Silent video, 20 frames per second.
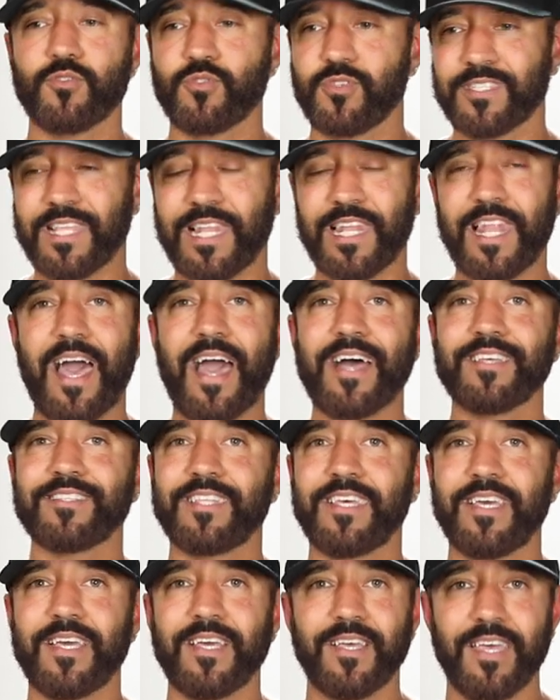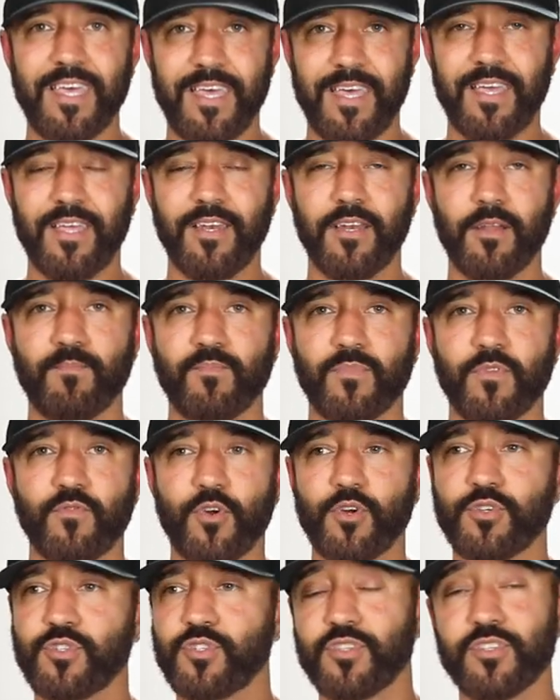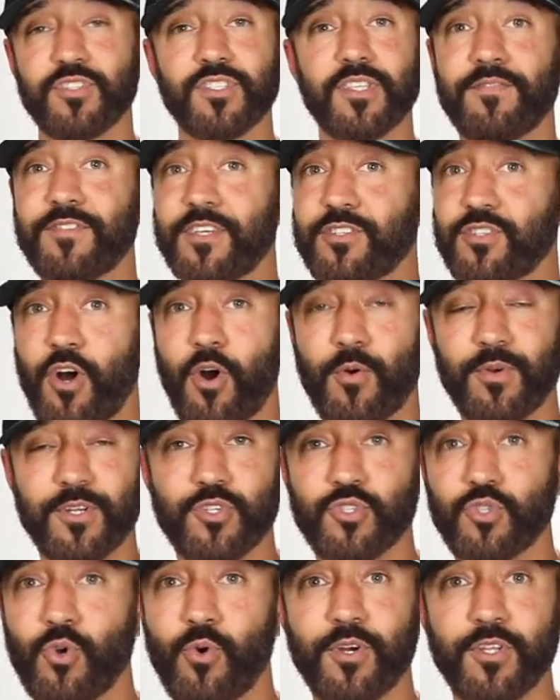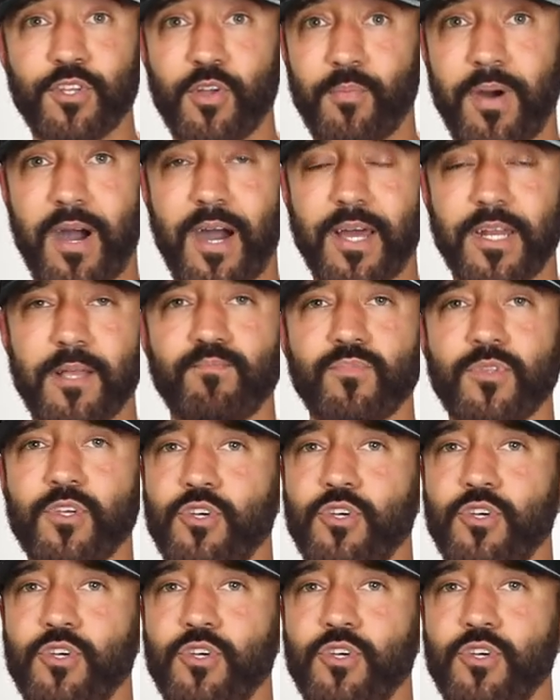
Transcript: So it's the last thing in versus the stuff that's already stored in your body,